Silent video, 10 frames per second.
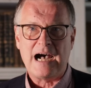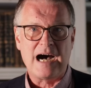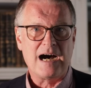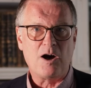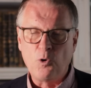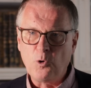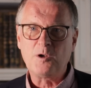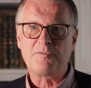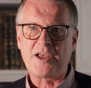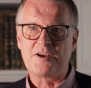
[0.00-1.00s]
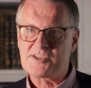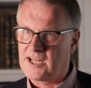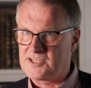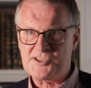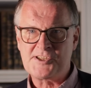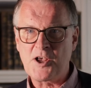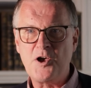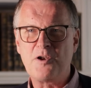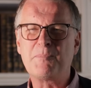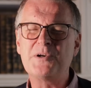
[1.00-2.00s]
all of those like CERN